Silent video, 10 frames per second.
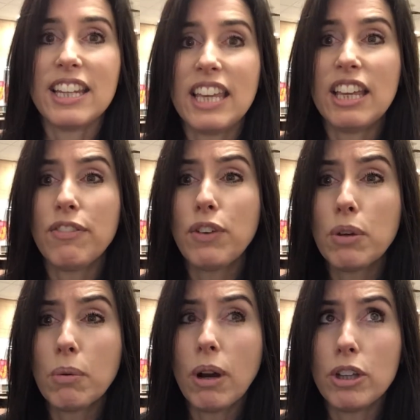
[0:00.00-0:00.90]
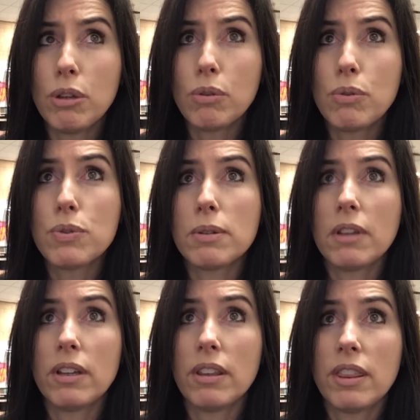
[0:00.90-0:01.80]
if you use
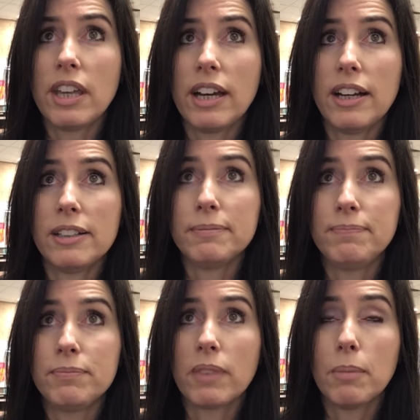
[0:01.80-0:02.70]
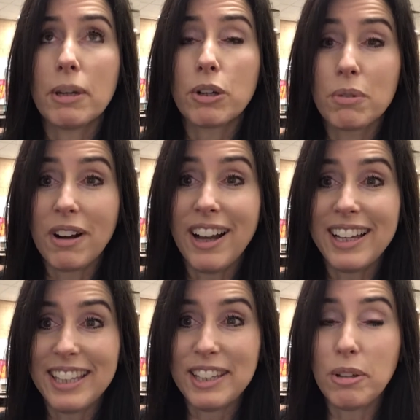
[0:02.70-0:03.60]
the McGraw
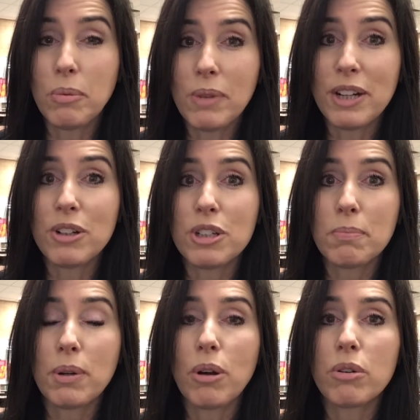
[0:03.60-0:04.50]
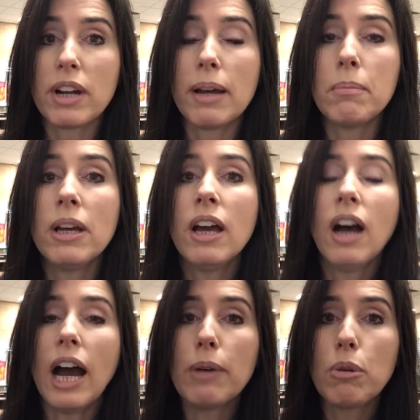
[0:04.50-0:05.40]
Hill Wonders program,
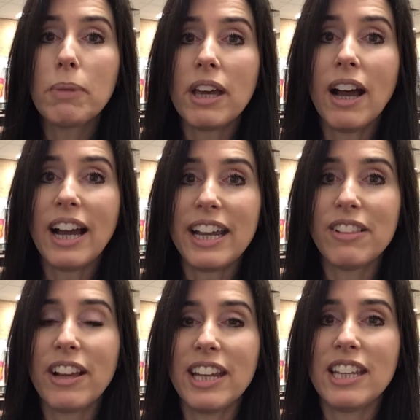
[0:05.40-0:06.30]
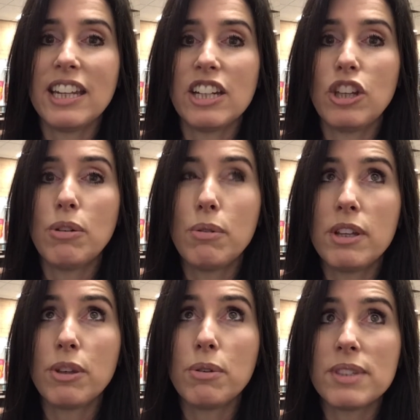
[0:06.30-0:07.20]
I will be highlighting and
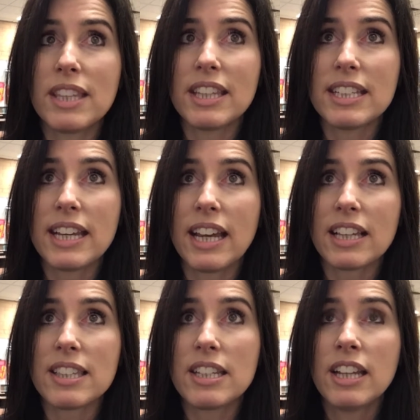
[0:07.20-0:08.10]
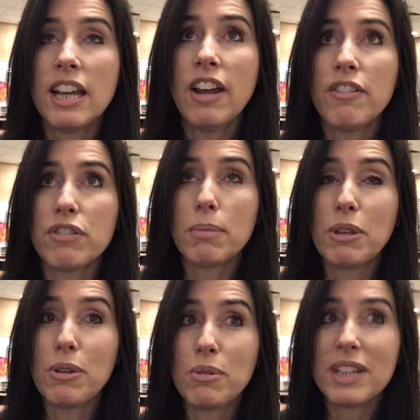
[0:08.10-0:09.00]
using the text from
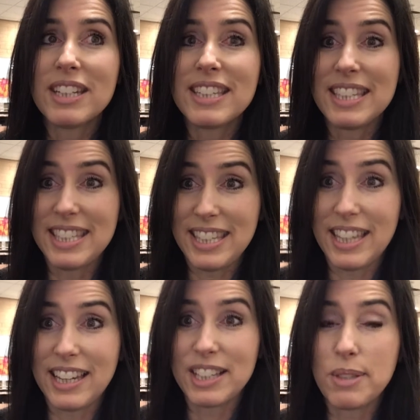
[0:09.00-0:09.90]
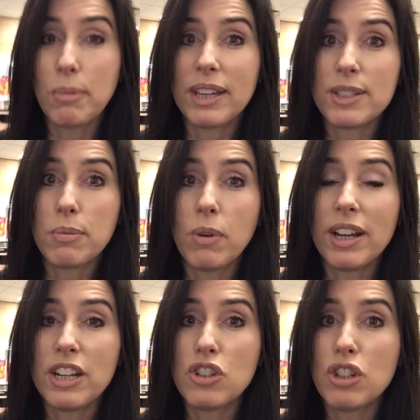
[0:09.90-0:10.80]
Unit 6, Weeks 1
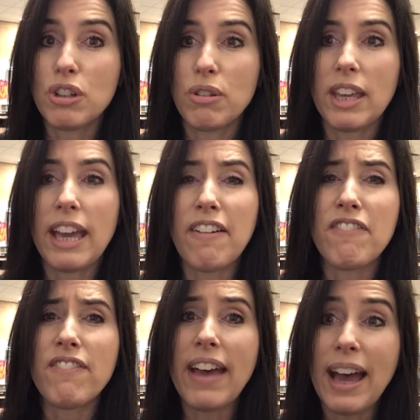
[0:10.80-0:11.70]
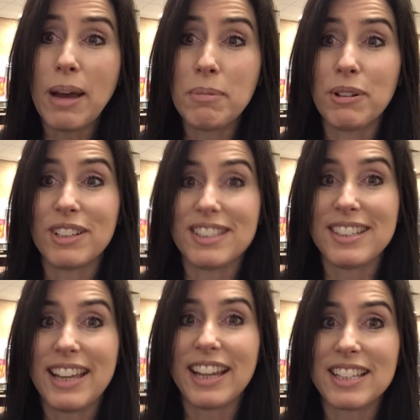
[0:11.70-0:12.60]
and 2. They have fabulous
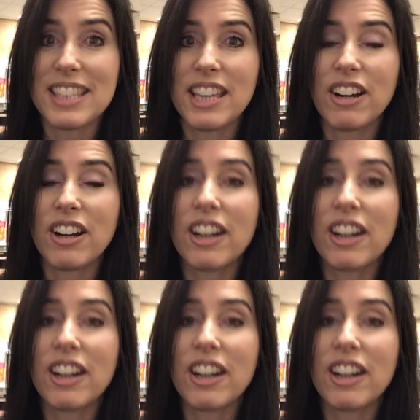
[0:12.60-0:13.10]
text there